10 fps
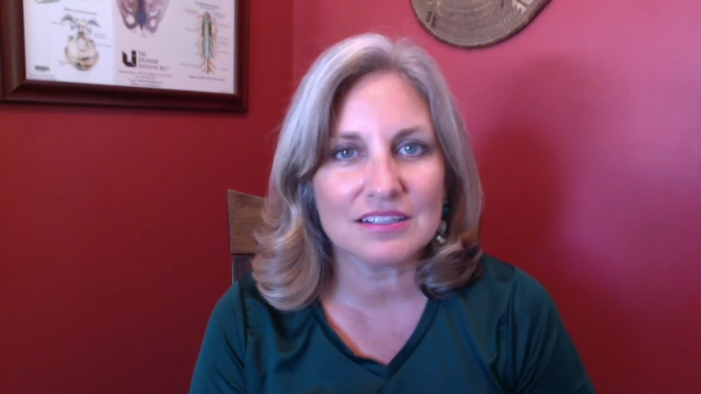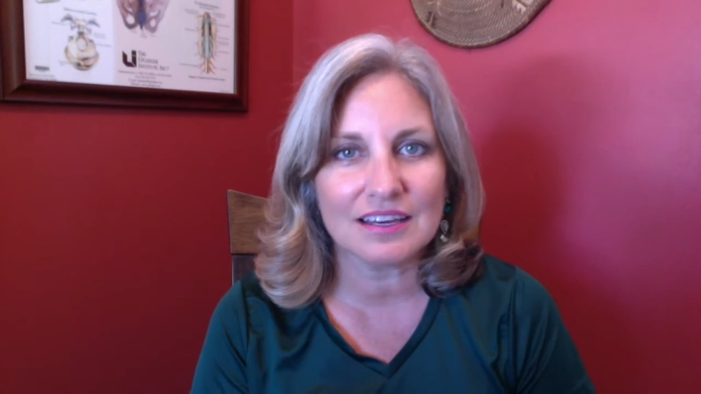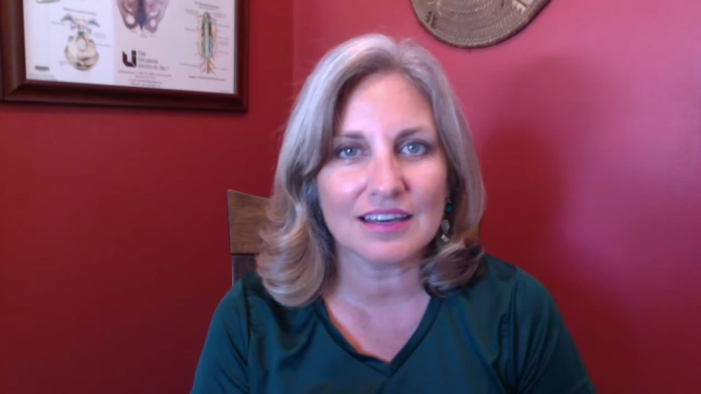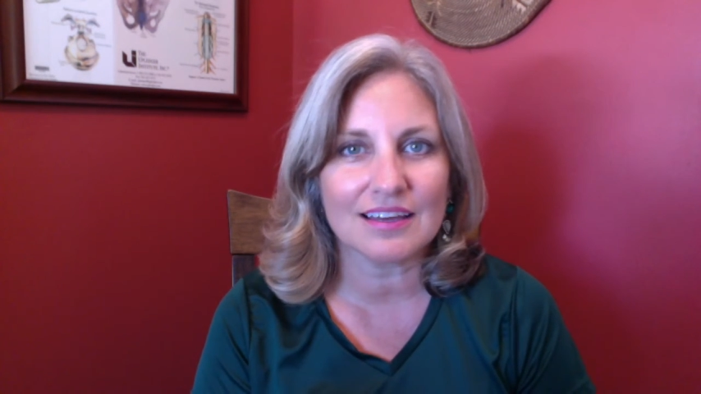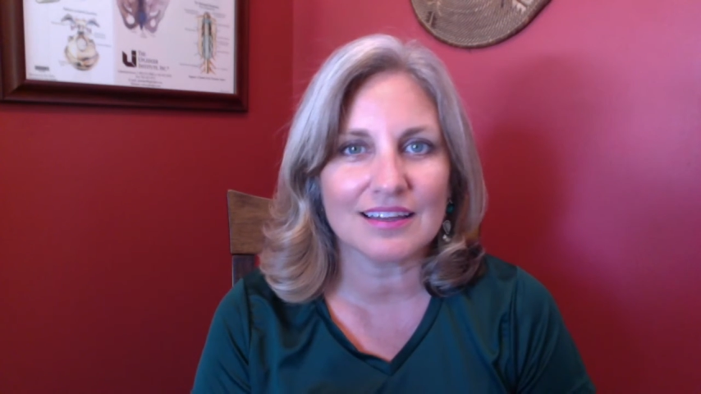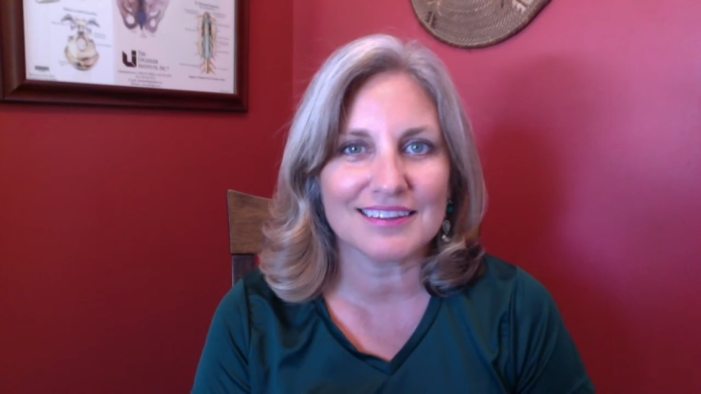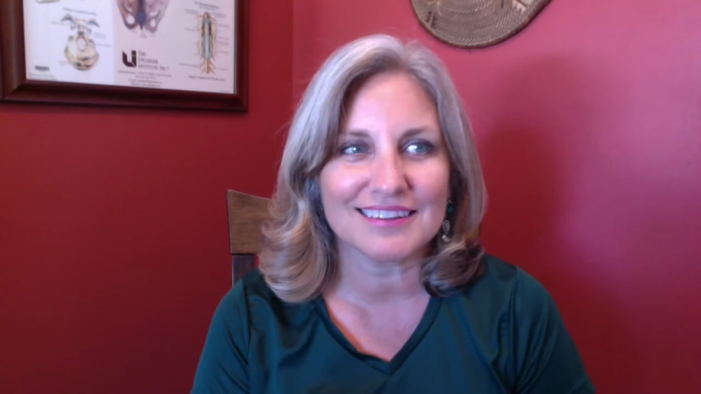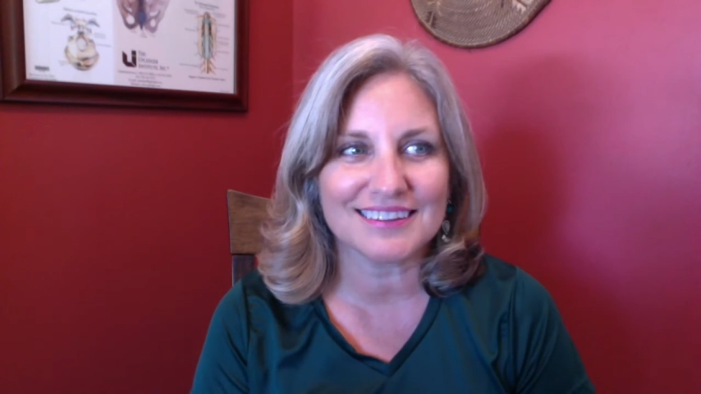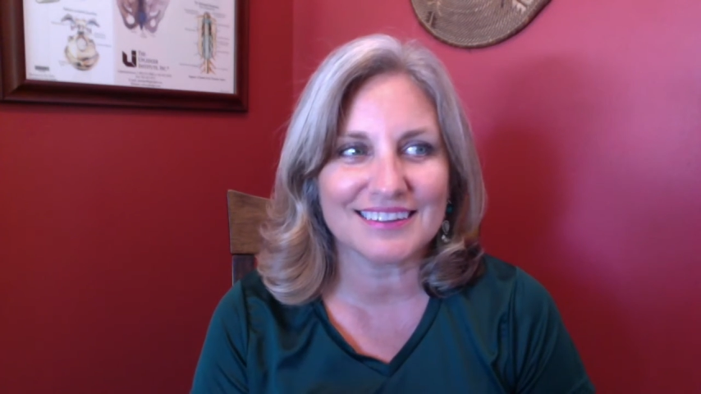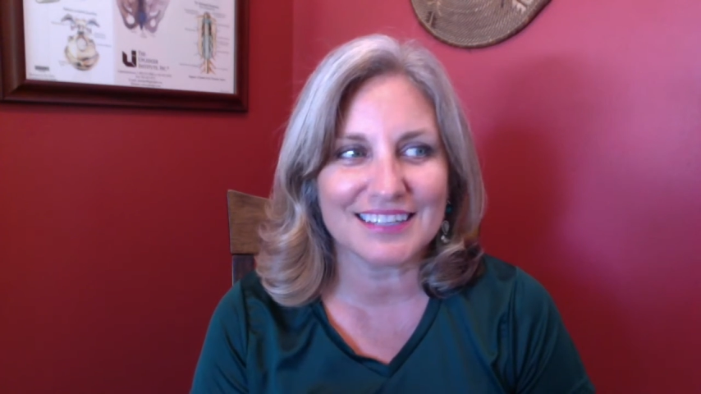
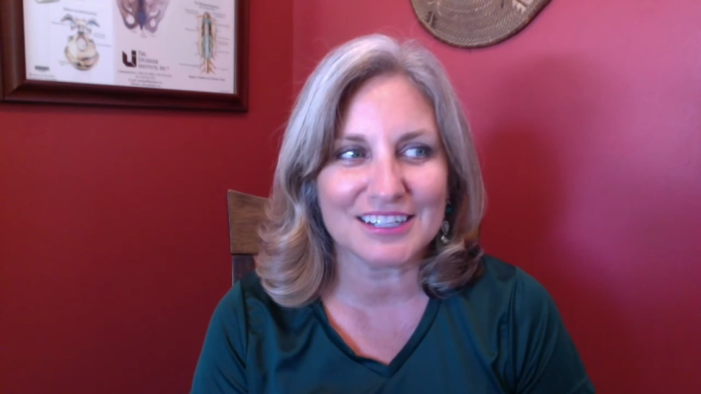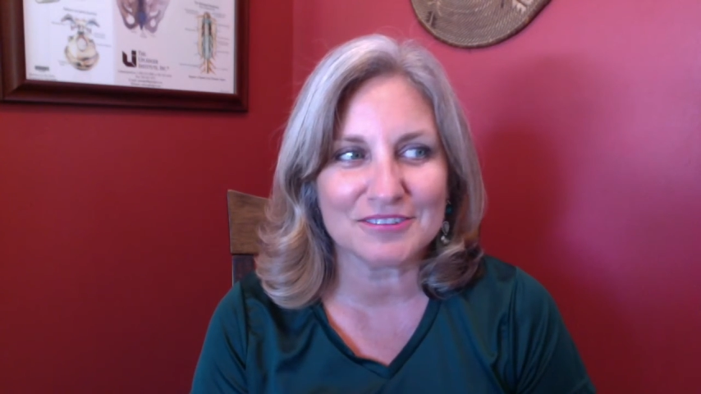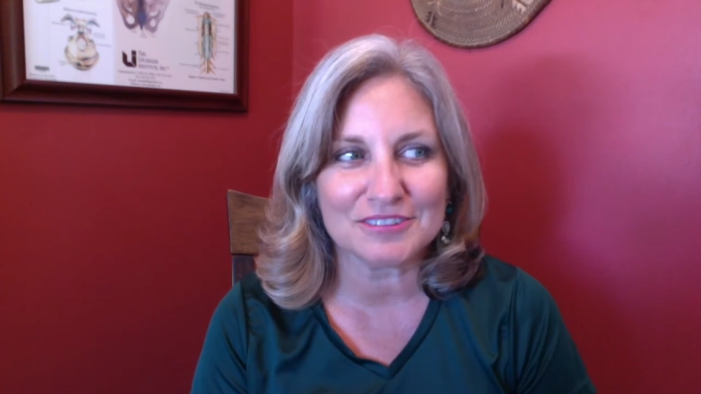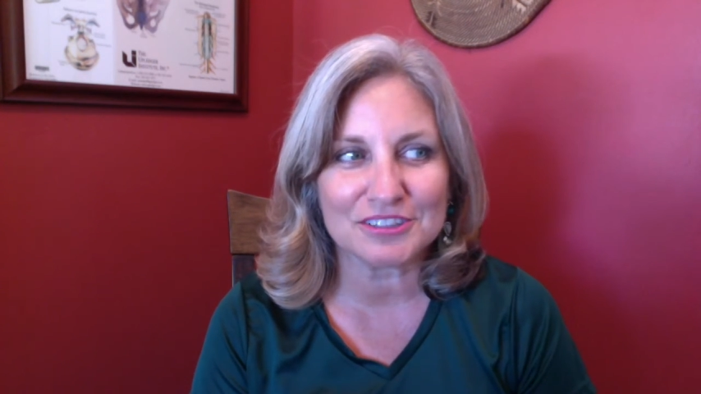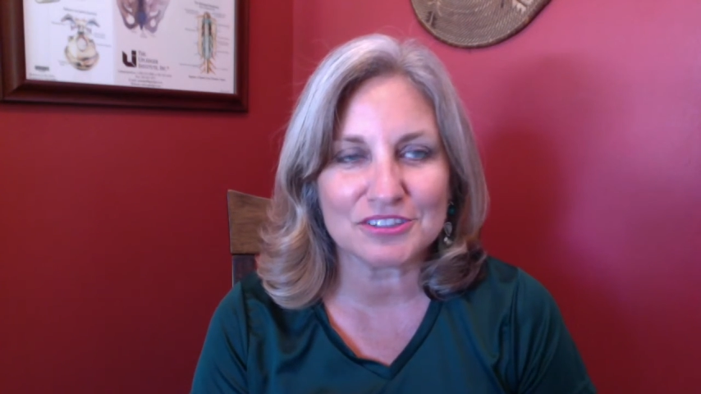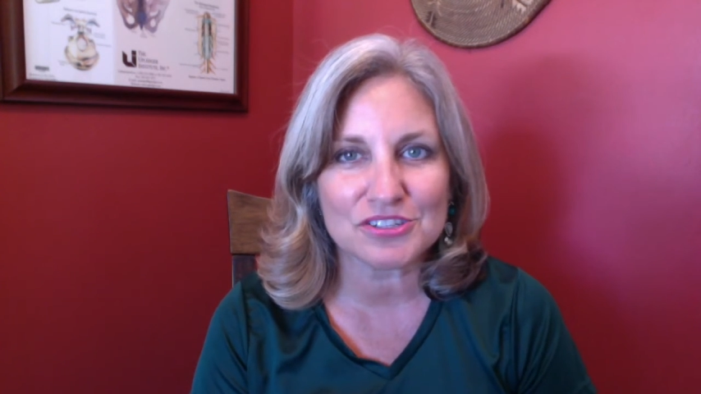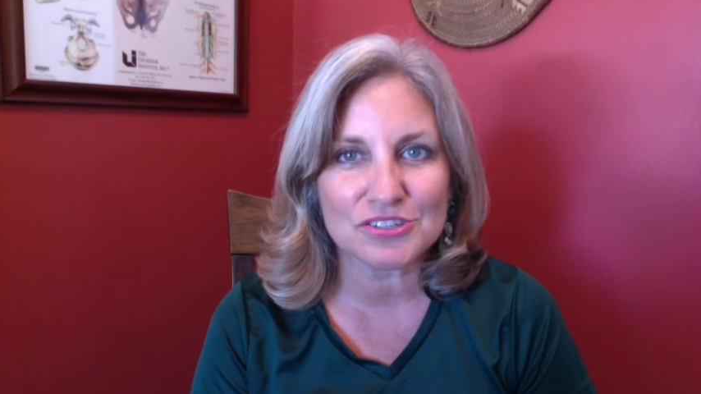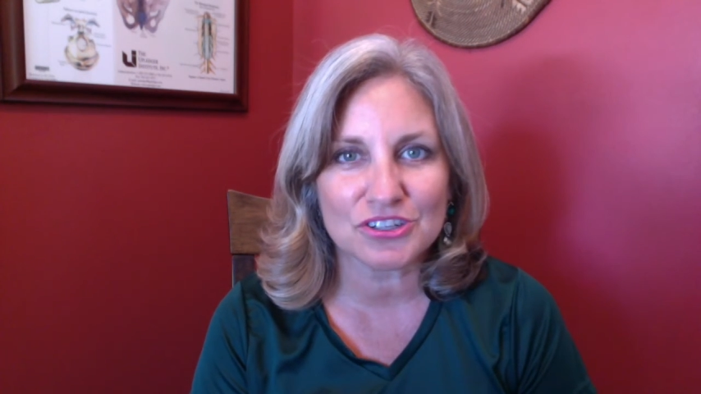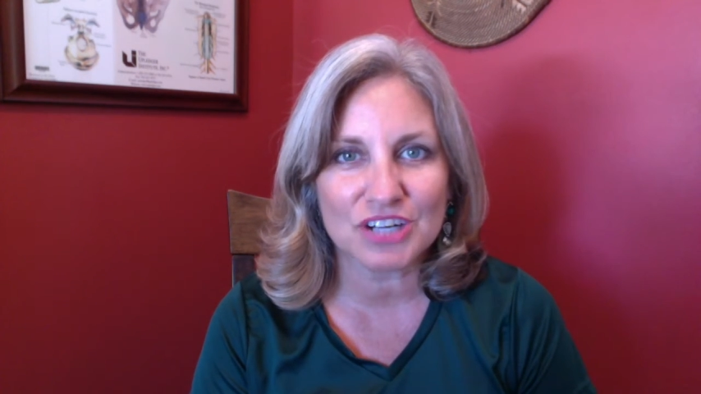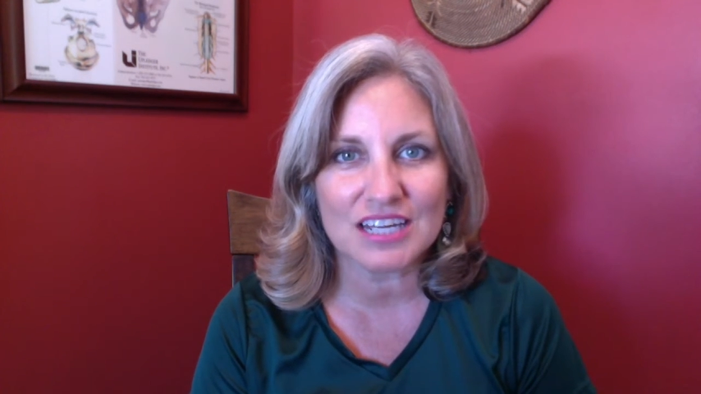and they don't look so
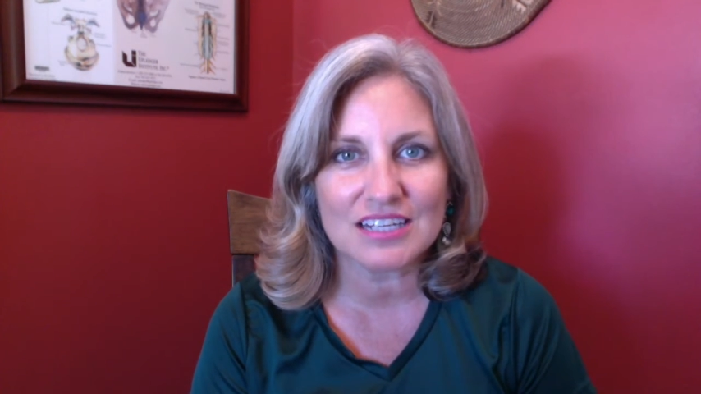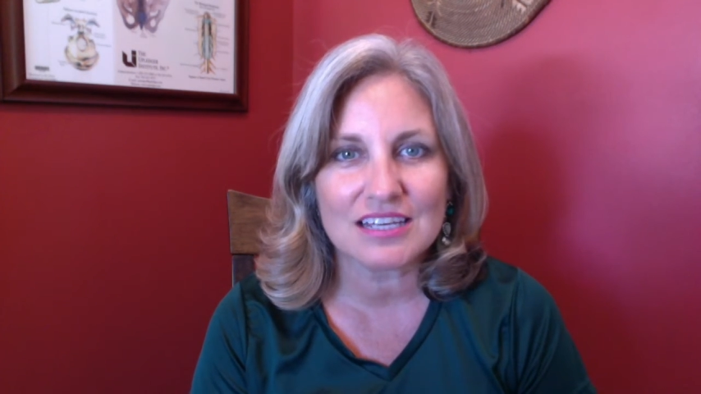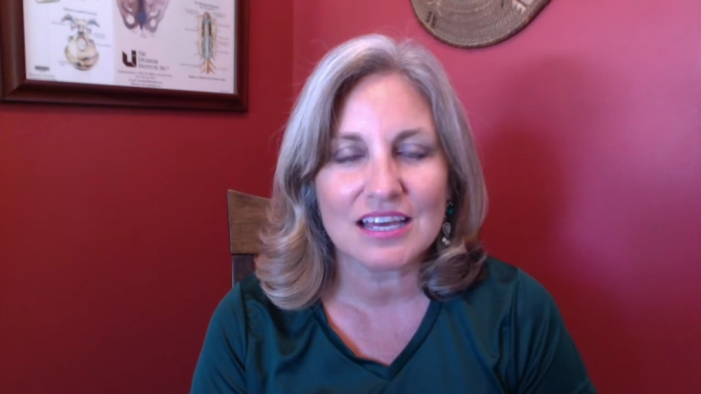great.